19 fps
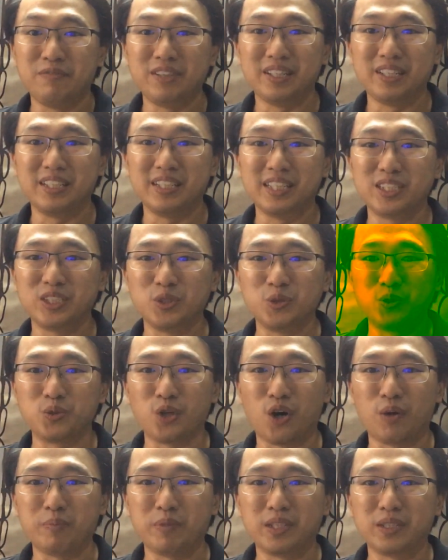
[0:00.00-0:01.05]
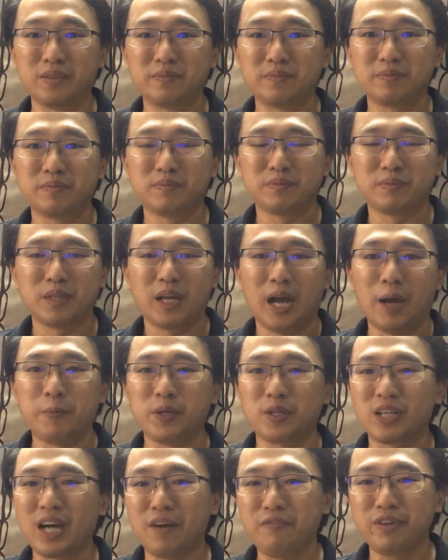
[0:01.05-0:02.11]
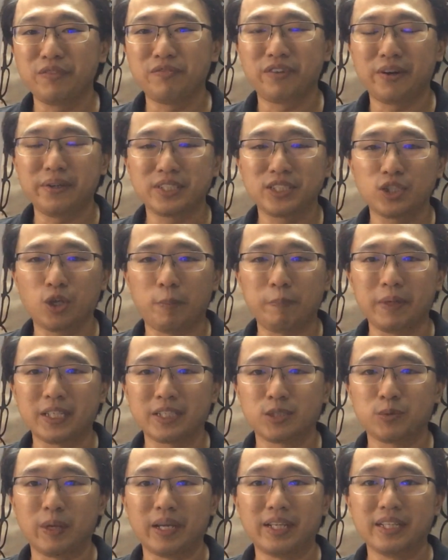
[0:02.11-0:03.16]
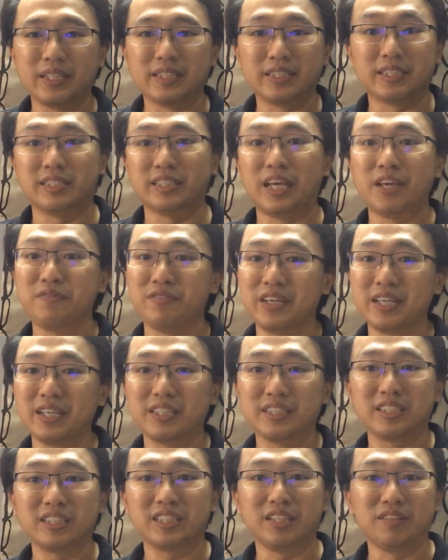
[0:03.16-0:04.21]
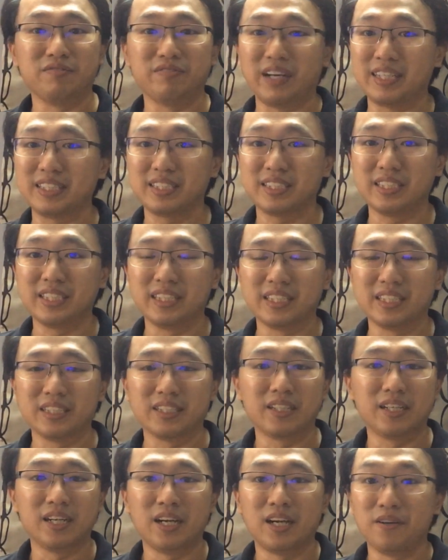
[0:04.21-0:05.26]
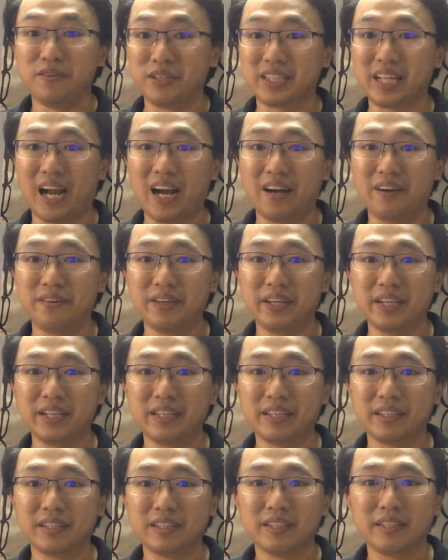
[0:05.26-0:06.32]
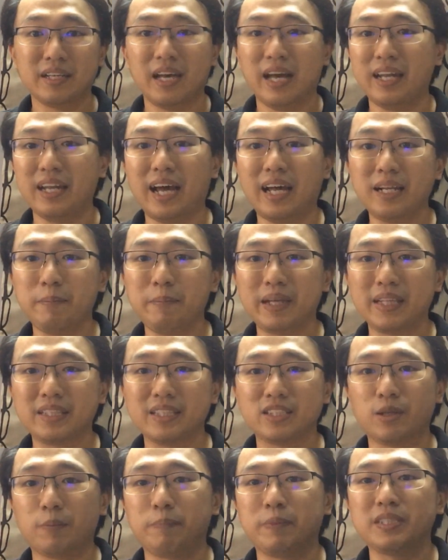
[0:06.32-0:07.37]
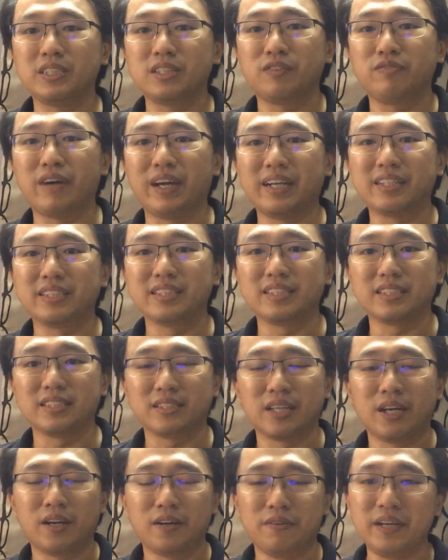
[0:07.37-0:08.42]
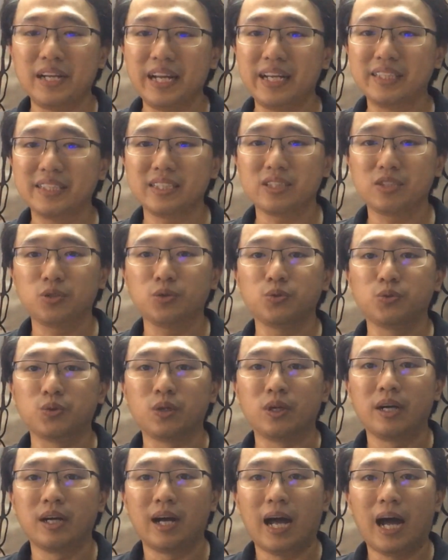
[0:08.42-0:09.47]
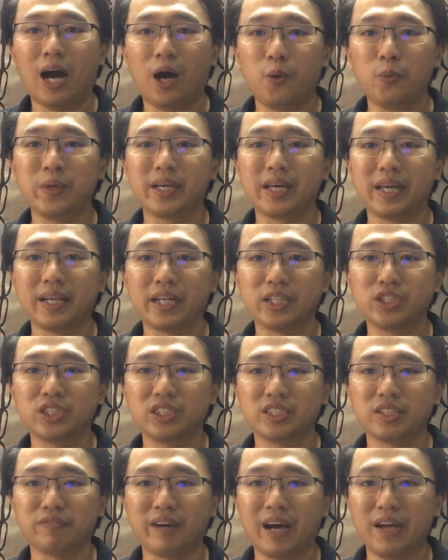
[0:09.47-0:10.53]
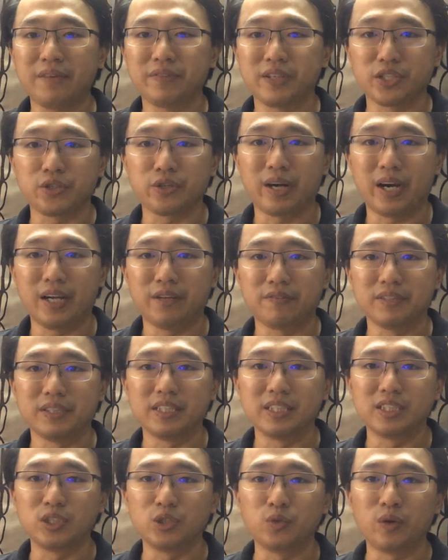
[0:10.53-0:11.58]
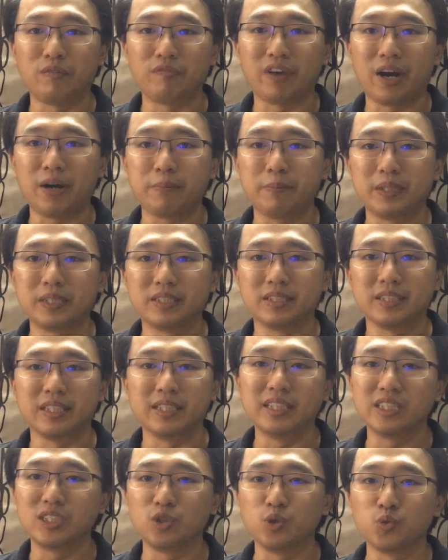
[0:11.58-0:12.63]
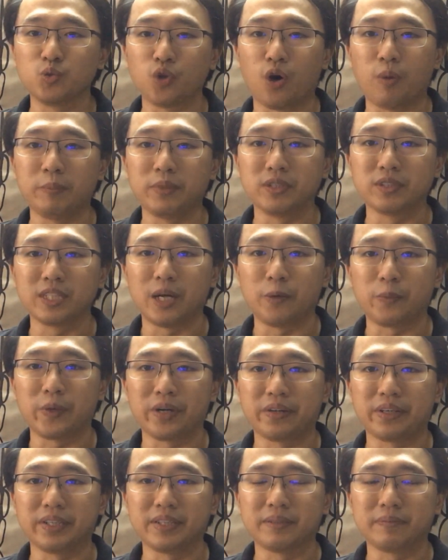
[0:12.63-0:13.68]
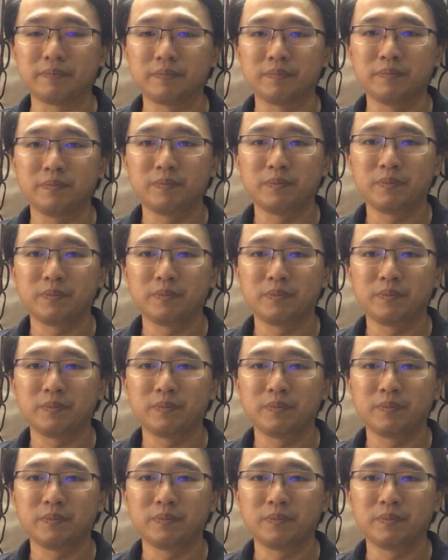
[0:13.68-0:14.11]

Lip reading: even in this new normal. And we're covering various topics, whether it's savings, investing, retiring, and other matters on personal finance related to how we can actually survive and thrive in this new environment, in this new normal that we're in.